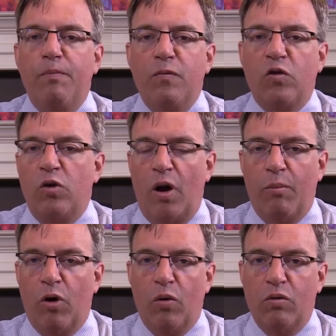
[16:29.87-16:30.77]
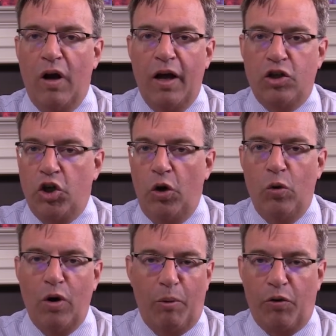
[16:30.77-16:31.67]
So number
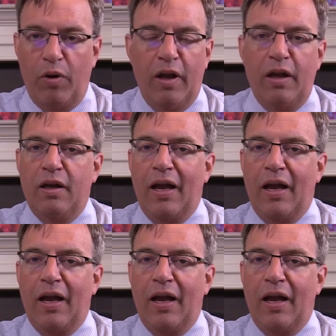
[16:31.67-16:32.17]
2, number 3,